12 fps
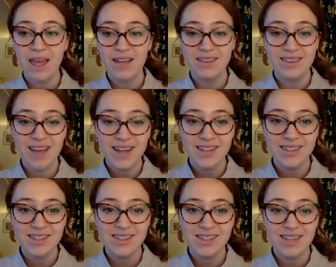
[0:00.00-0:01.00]

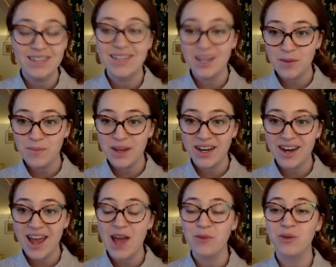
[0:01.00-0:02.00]
Let's take a minute
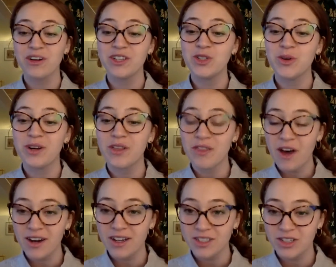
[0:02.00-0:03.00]
and we're going to join a
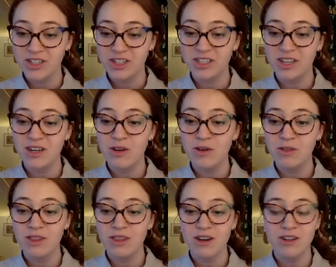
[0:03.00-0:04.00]
thought exchange because I know
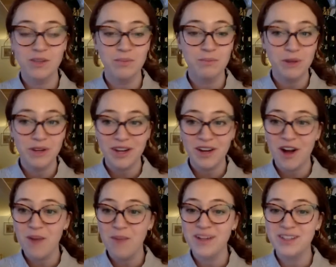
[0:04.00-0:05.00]
that there are some burning
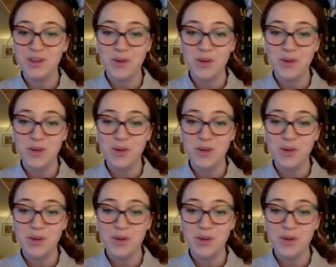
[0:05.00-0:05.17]
comments,